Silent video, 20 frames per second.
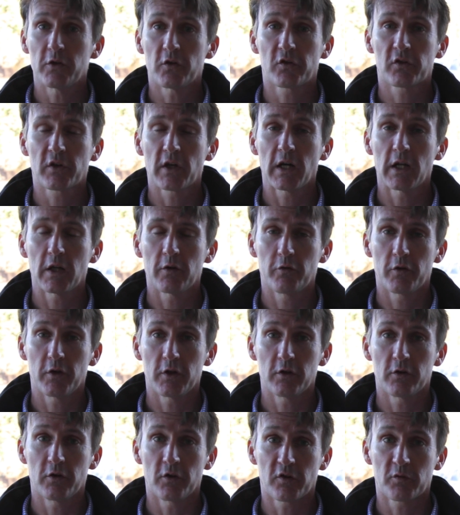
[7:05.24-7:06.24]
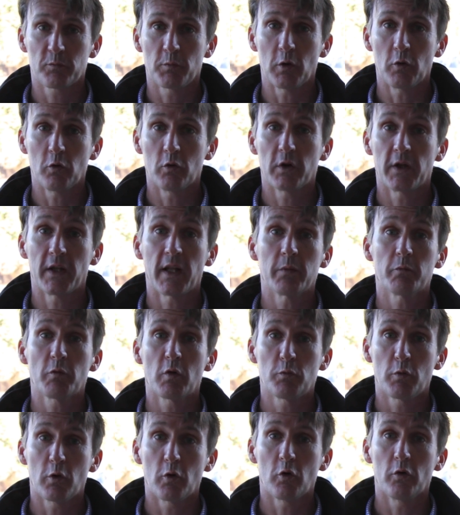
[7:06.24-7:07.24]
the scale of the spill and then
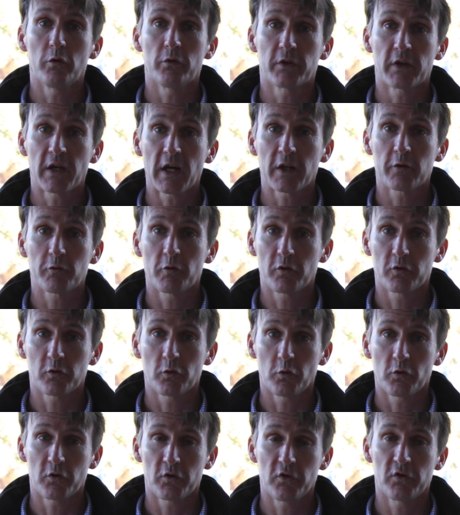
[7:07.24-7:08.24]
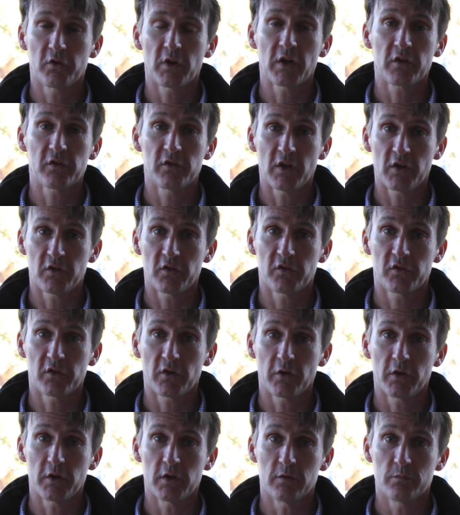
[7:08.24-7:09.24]
report and gather resources as
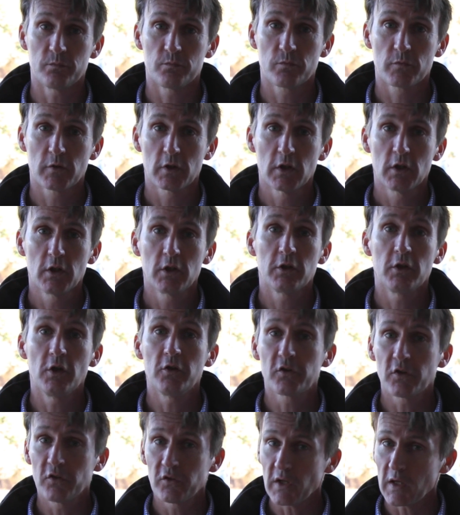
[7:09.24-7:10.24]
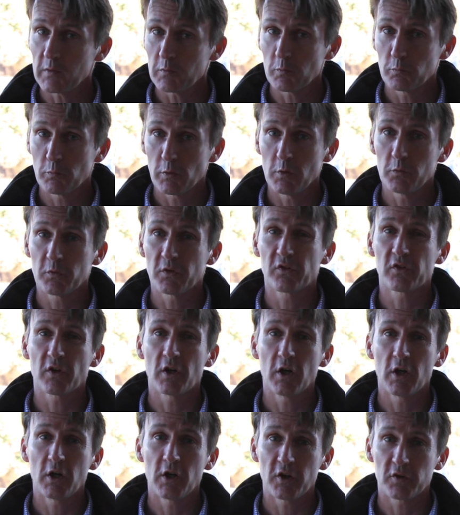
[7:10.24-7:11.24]
necessary. Use containment booms as
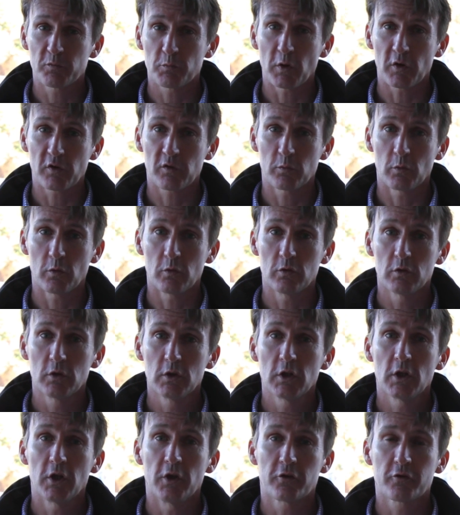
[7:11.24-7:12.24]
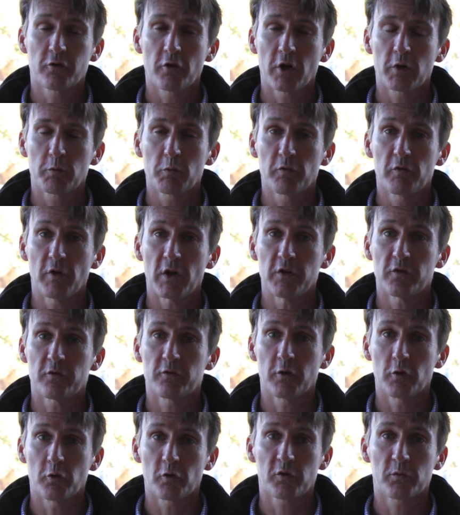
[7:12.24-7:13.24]
early as possible and try to prevent
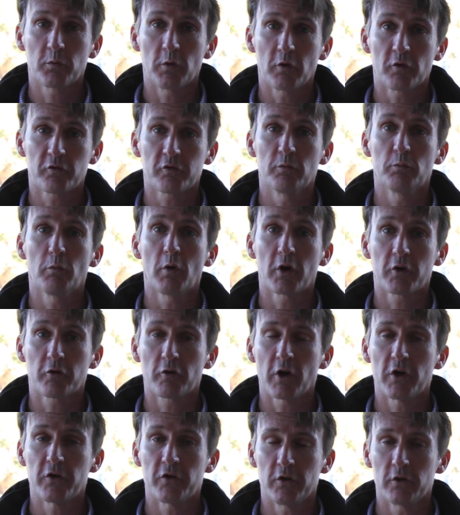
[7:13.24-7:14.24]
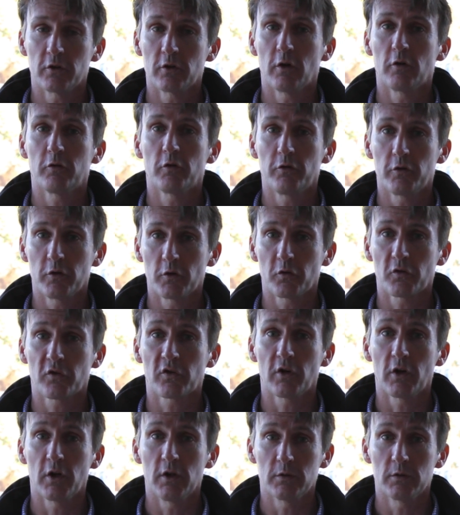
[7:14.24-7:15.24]
fuel spills from migrating off of your site.